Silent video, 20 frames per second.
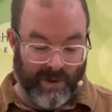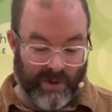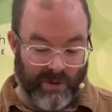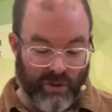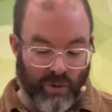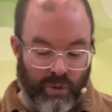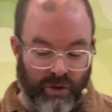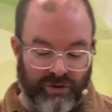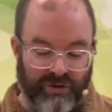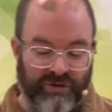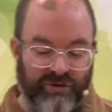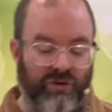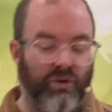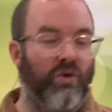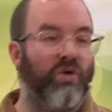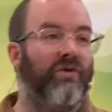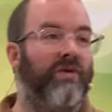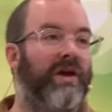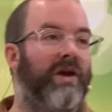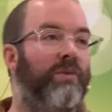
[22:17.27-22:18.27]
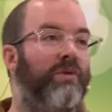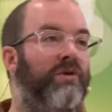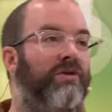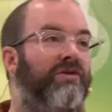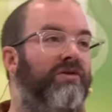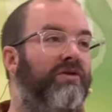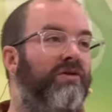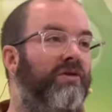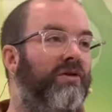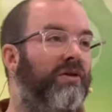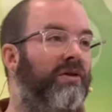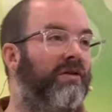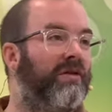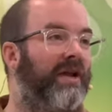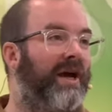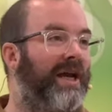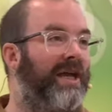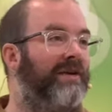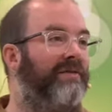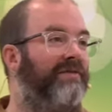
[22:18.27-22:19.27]
Now, what story would your
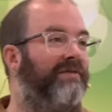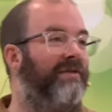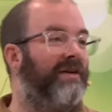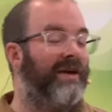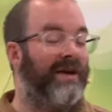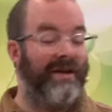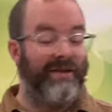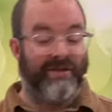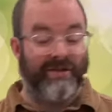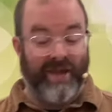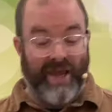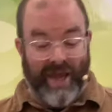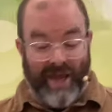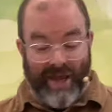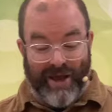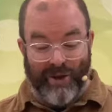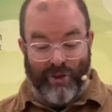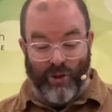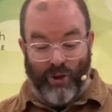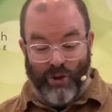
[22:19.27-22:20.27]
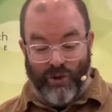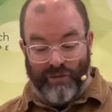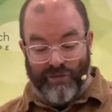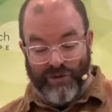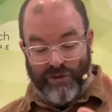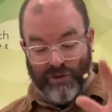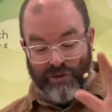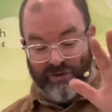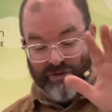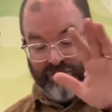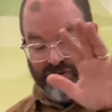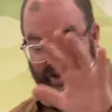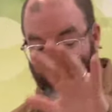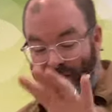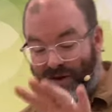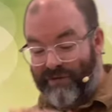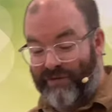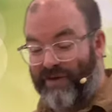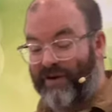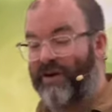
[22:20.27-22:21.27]
life tell of your
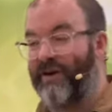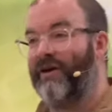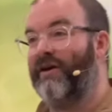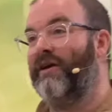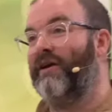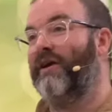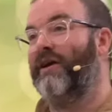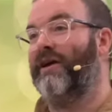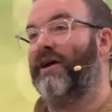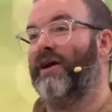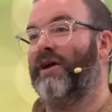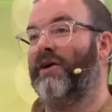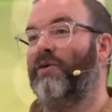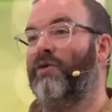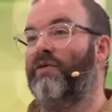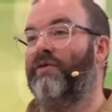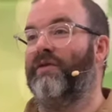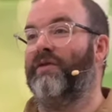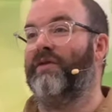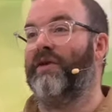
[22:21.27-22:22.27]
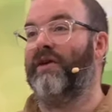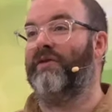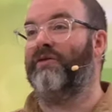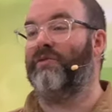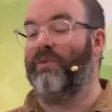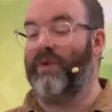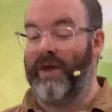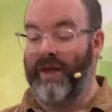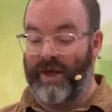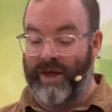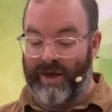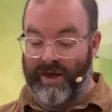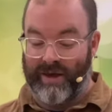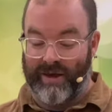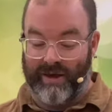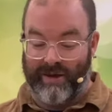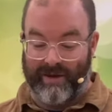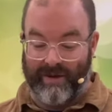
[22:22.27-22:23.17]
Saviour uh, over this week?